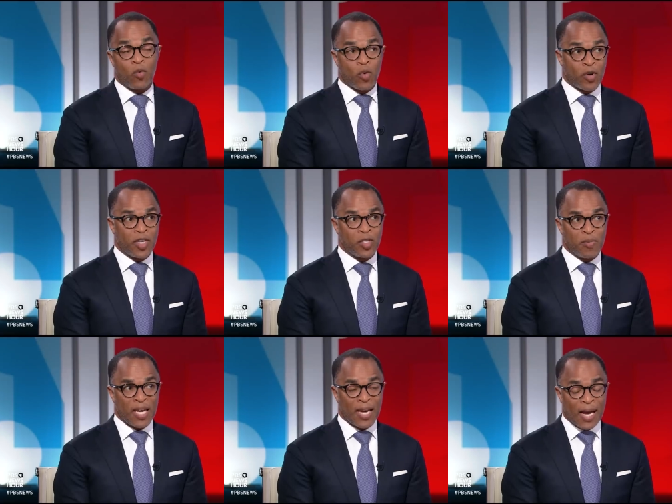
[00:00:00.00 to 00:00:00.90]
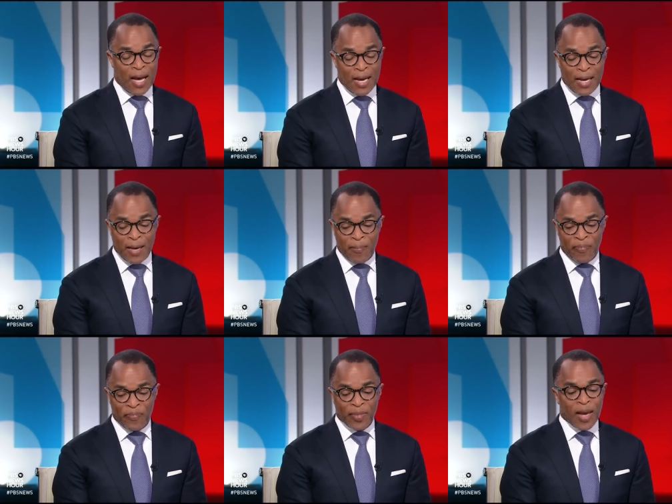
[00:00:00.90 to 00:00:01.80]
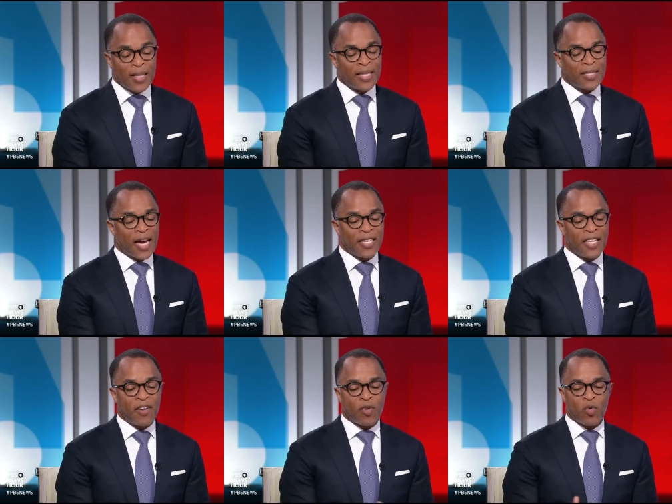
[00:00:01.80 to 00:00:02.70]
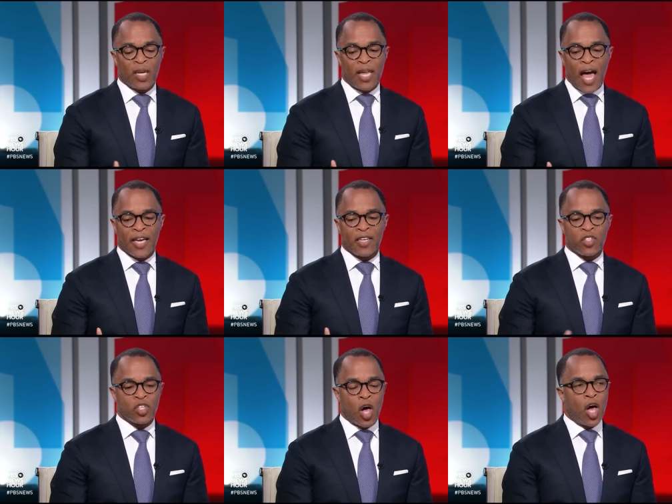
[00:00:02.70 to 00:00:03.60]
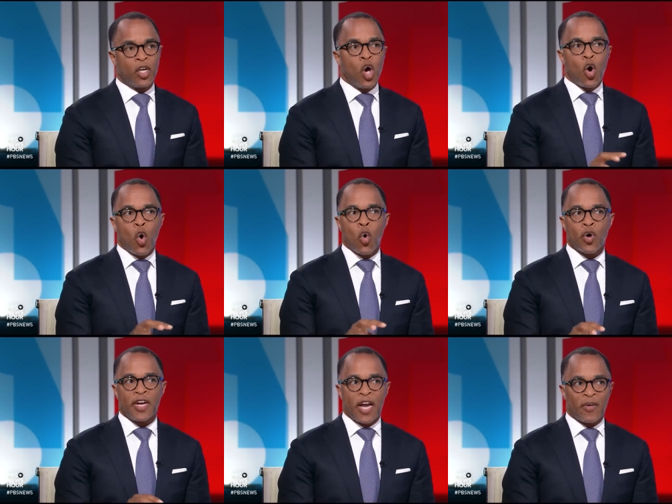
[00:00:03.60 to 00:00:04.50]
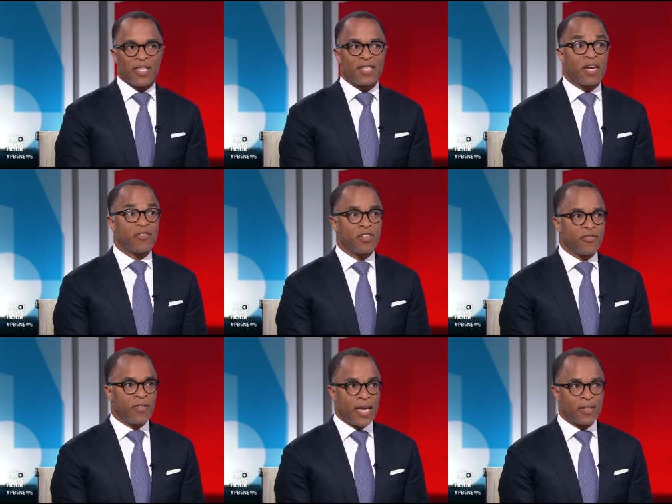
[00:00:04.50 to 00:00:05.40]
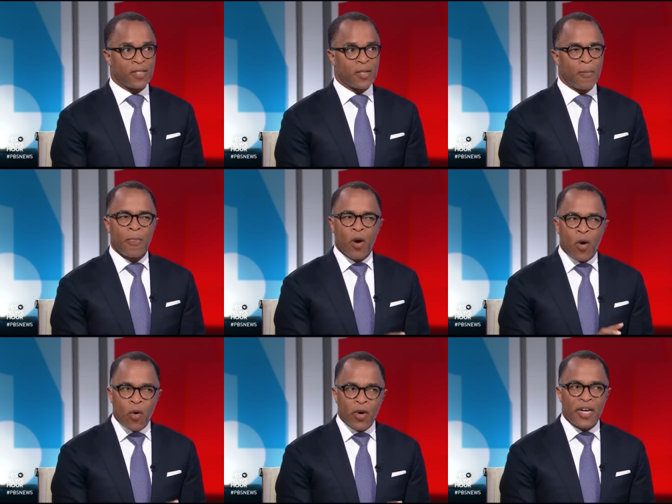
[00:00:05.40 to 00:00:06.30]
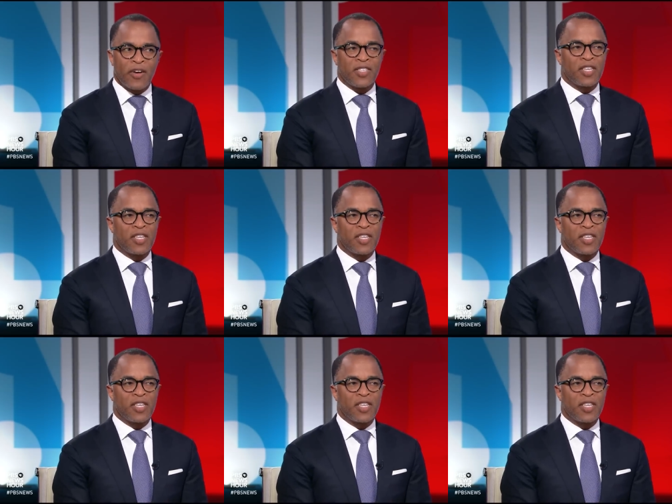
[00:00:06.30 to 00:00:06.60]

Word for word: worries me. Um, this idea of a reliance on ordinary self-defense. Ordinary